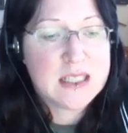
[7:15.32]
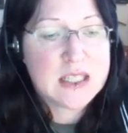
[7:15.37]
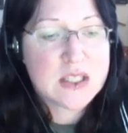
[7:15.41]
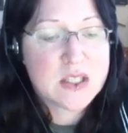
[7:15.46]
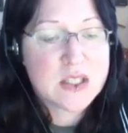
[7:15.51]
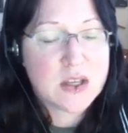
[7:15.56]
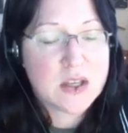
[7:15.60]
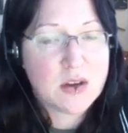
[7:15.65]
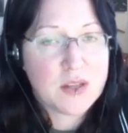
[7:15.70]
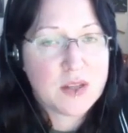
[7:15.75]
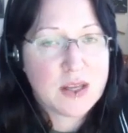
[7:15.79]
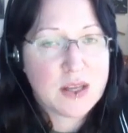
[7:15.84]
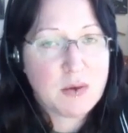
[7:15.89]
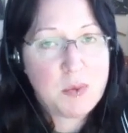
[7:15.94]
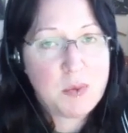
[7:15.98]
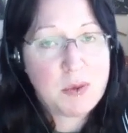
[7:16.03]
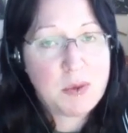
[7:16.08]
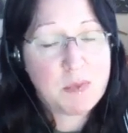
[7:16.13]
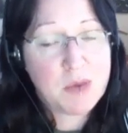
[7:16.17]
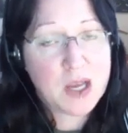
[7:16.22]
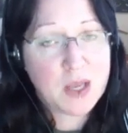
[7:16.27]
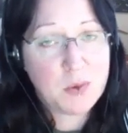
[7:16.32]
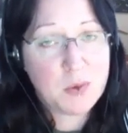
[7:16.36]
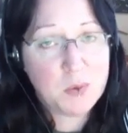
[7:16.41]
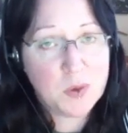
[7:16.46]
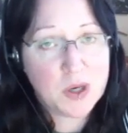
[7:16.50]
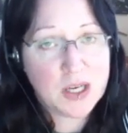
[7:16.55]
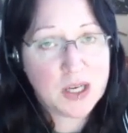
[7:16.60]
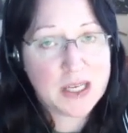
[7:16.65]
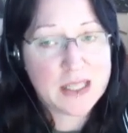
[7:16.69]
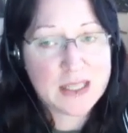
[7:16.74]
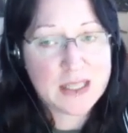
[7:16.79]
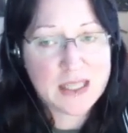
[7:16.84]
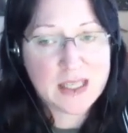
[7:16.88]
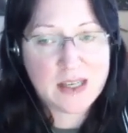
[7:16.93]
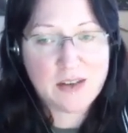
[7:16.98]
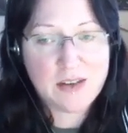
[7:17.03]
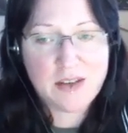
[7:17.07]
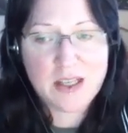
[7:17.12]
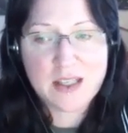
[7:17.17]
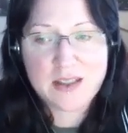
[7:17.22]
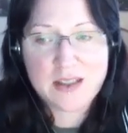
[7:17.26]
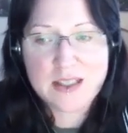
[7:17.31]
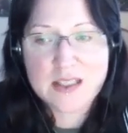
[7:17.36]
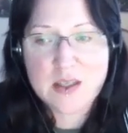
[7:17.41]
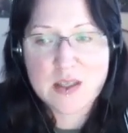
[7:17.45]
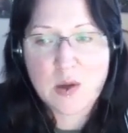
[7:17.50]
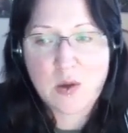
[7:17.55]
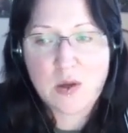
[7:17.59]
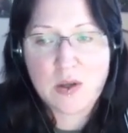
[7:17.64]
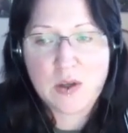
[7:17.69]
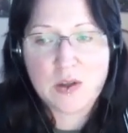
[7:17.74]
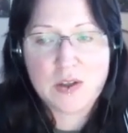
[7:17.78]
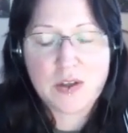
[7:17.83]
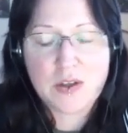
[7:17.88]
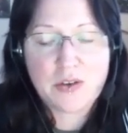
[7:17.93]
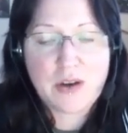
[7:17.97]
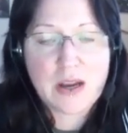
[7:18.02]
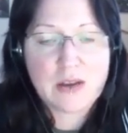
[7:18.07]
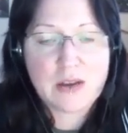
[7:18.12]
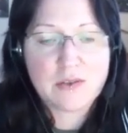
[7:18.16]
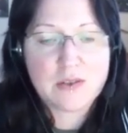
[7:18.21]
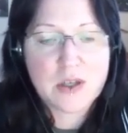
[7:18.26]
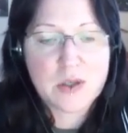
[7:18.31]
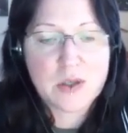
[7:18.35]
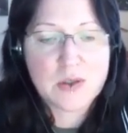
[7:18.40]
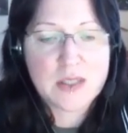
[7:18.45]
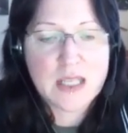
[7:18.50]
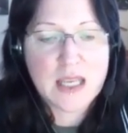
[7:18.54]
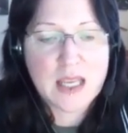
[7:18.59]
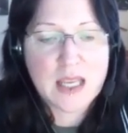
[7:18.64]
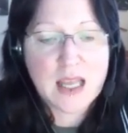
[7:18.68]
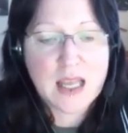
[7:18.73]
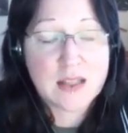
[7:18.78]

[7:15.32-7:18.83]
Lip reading: So that would be my working theory on this whole underground road thing.